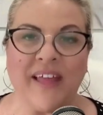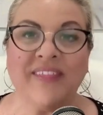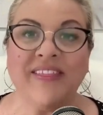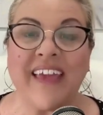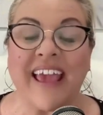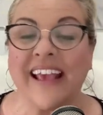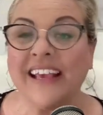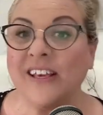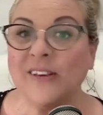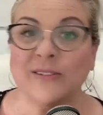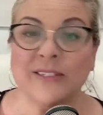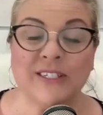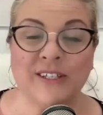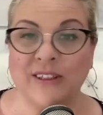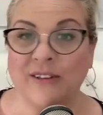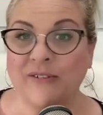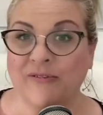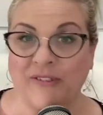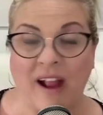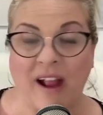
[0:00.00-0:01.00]
And thank you to
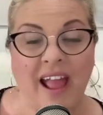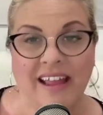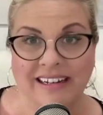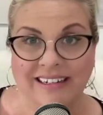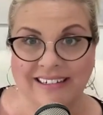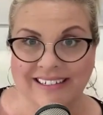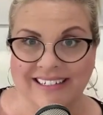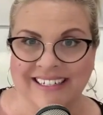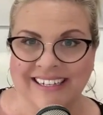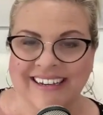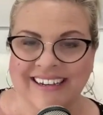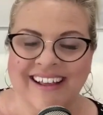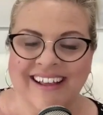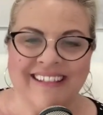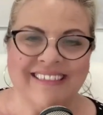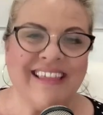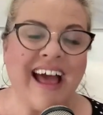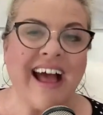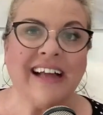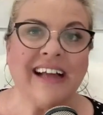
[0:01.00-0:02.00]
the friend
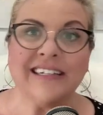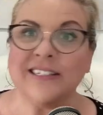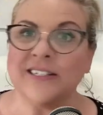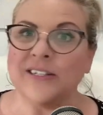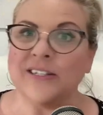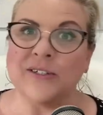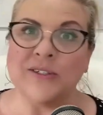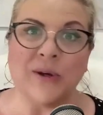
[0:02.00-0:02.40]
that